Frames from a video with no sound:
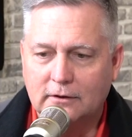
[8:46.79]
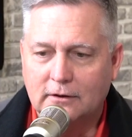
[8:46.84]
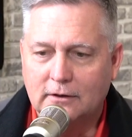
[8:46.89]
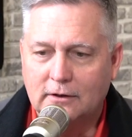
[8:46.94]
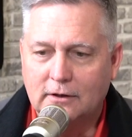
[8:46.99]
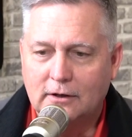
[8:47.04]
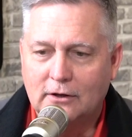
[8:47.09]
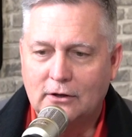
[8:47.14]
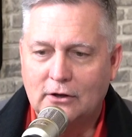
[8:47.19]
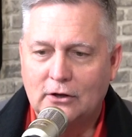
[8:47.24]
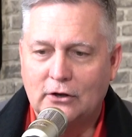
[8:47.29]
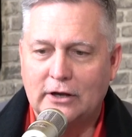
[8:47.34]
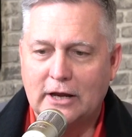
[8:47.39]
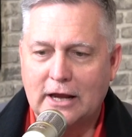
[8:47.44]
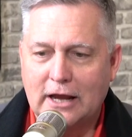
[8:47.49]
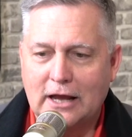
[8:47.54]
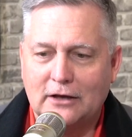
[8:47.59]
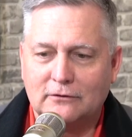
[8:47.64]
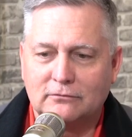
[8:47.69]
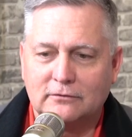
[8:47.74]
What's your address
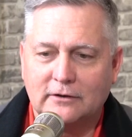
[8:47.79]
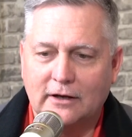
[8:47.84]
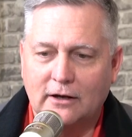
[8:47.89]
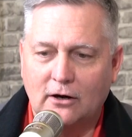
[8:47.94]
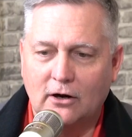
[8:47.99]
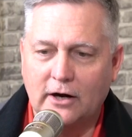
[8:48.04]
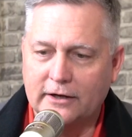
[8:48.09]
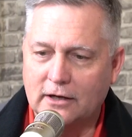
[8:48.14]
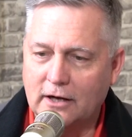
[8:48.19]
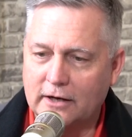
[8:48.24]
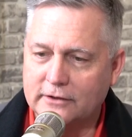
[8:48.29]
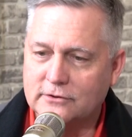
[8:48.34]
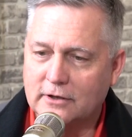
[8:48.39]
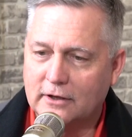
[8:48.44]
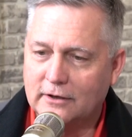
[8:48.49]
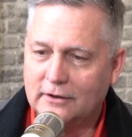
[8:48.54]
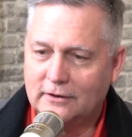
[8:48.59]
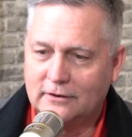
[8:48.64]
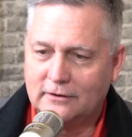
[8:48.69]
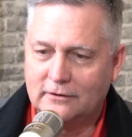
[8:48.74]
there, Tim? Give me your
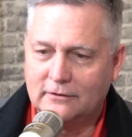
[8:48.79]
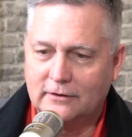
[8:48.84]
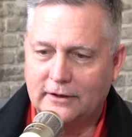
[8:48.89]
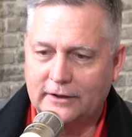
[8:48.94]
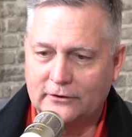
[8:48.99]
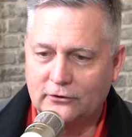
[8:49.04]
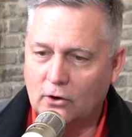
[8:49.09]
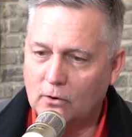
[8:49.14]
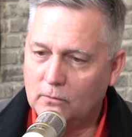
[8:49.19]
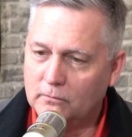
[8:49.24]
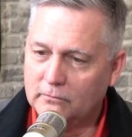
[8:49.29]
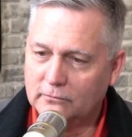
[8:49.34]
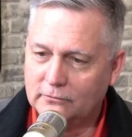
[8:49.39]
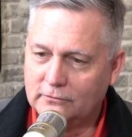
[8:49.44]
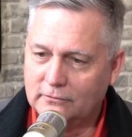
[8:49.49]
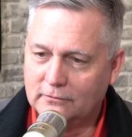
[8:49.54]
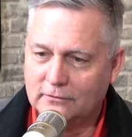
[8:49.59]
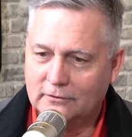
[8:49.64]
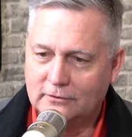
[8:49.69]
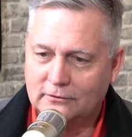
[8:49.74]
address. And don't
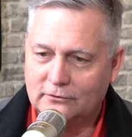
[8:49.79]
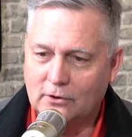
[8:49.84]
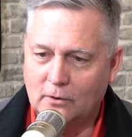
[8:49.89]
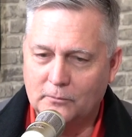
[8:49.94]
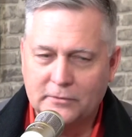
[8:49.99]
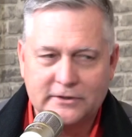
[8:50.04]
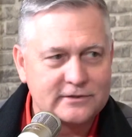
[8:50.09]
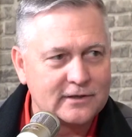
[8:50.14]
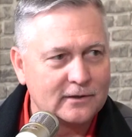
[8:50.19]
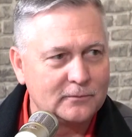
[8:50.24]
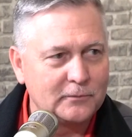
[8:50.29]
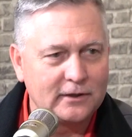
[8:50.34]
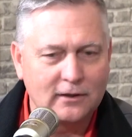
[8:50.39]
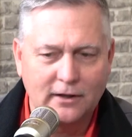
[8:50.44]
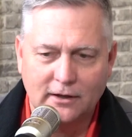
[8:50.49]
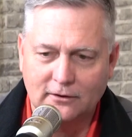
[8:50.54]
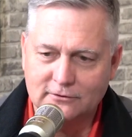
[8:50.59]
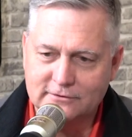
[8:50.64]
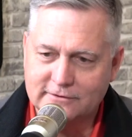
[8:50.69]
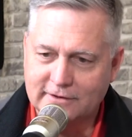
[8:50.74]
be sending me
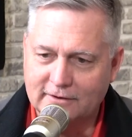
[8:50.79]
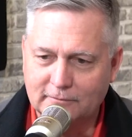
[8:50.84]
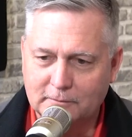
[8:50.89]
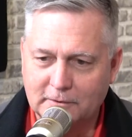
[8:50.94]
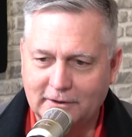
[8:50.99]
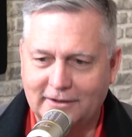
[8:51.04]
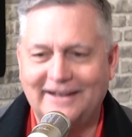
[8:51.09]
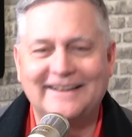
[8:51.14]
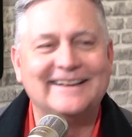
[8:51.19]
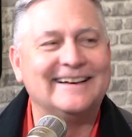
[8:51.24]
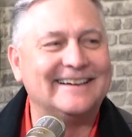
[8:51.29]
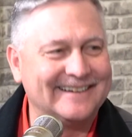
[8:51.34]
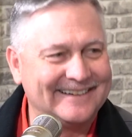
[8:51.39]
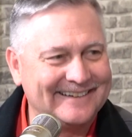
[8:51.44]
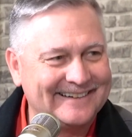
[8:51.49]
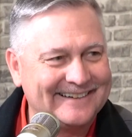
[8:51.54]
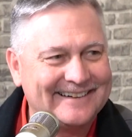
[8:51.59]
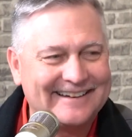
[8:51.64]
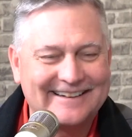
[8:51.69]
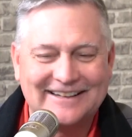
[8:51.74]
letters, everybody.
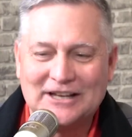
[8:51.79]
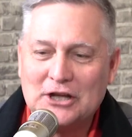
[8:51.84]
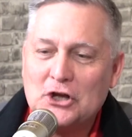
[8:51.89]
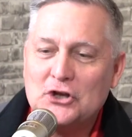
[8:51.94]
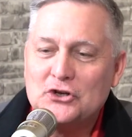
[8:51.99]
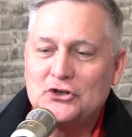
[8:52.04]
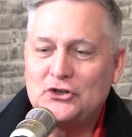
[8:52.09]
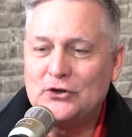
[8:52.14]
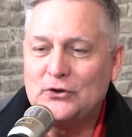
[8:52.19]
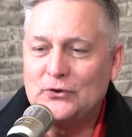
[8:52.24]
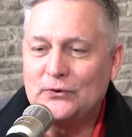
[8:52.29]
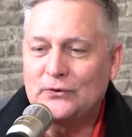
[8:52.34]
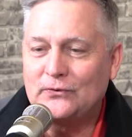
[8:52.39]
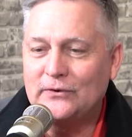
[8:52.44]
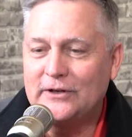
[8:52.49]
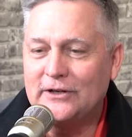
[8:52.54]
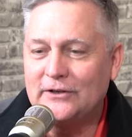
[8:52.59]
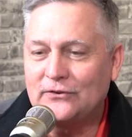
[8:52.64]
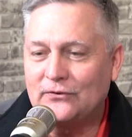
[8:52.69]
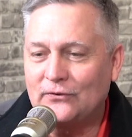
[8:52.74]

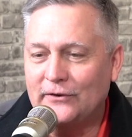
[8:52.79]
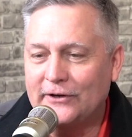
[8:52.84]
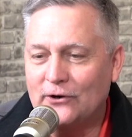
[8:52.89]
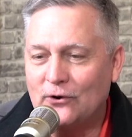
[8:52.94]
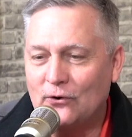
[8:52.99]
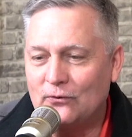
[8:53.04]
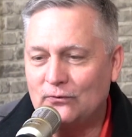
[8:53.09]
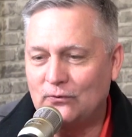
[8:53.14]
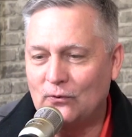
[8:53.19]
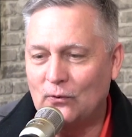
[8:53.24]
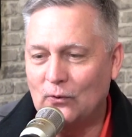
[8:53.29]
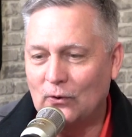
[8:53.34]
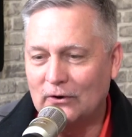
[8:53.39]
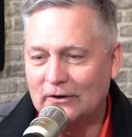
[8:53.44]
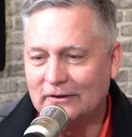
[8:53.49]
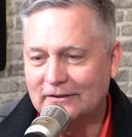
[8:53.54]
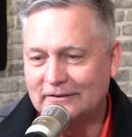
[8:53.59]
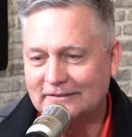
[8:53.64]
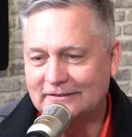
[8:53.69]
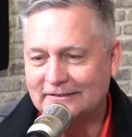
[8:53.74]
23304.